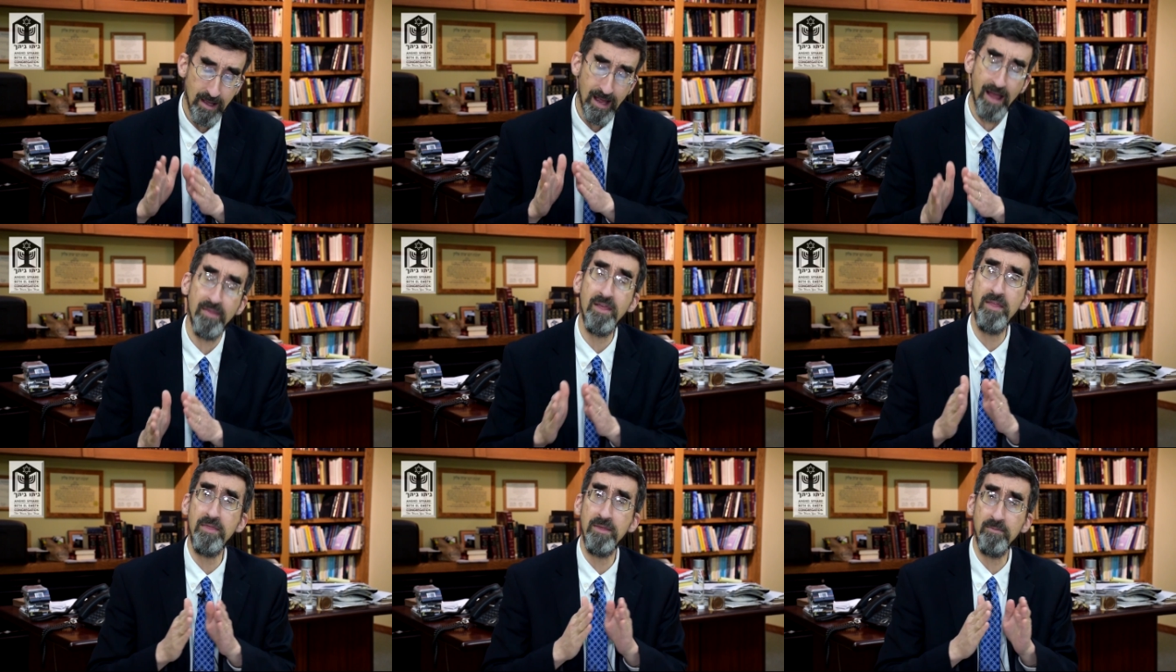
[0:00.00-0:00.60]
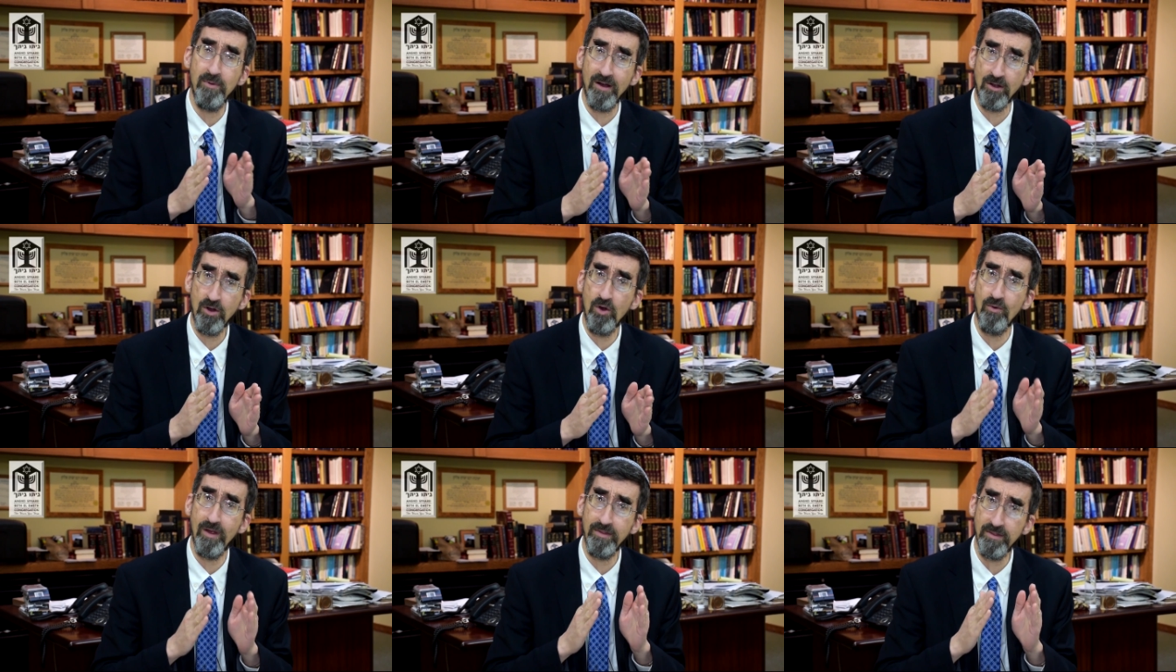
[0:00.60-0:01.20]
And then the
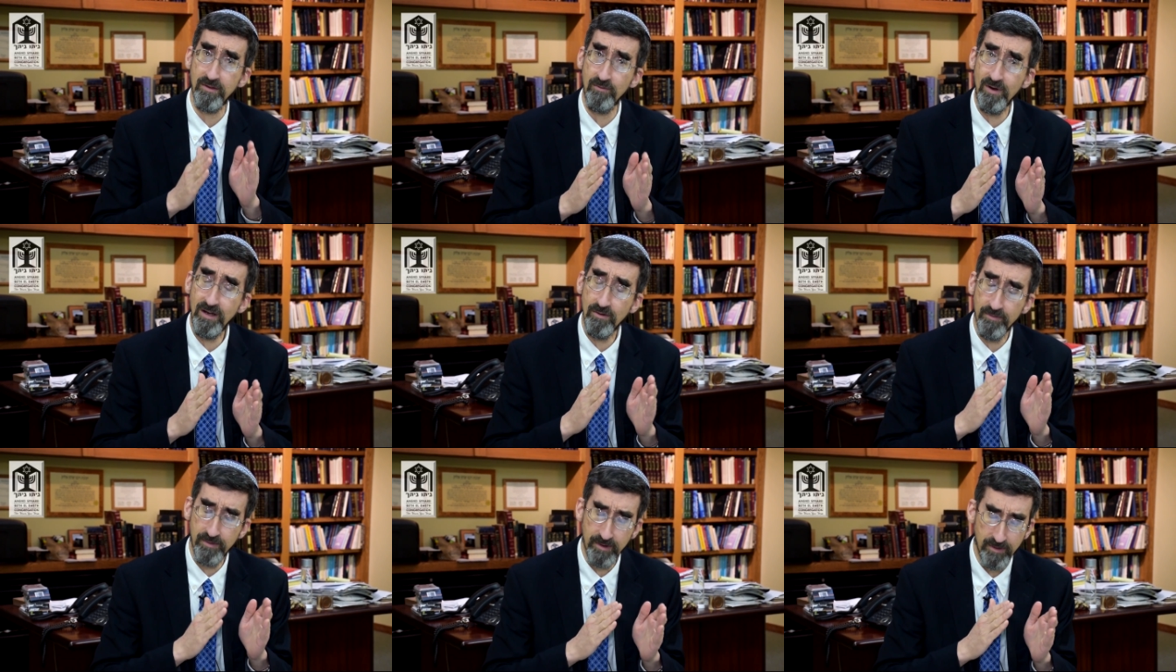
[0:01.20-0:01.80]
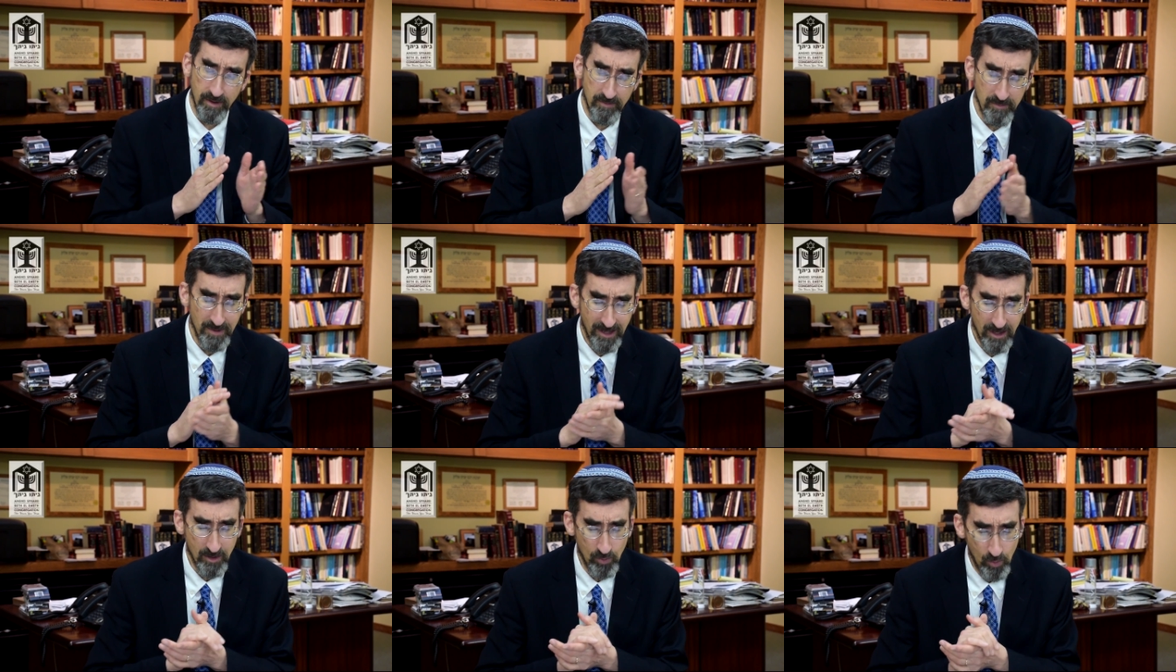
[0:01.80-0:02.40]
Balkore, the reader of the, of the
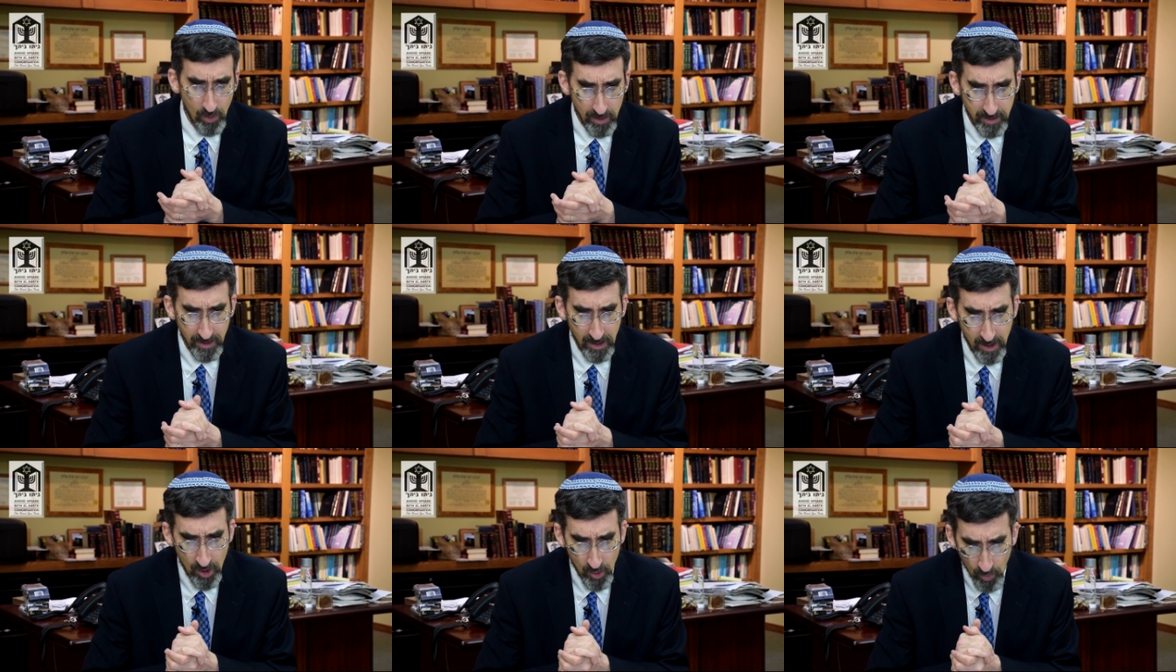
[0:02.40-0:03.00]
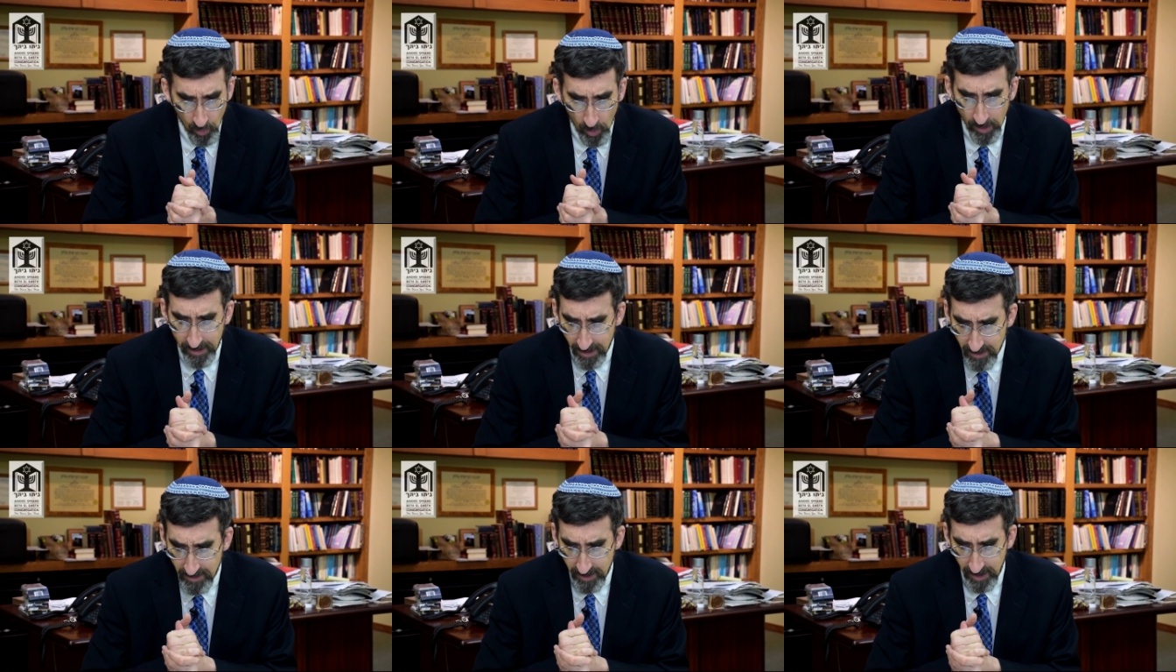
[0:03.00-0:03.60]
Megillah, would, would
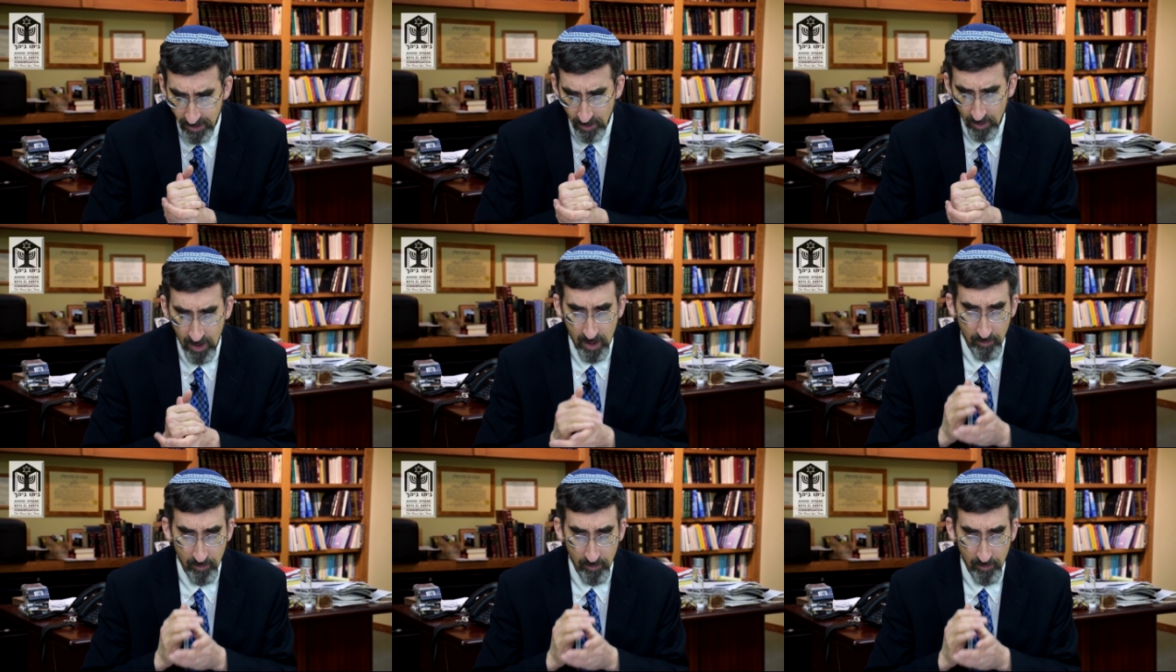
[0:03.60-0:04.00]
continue.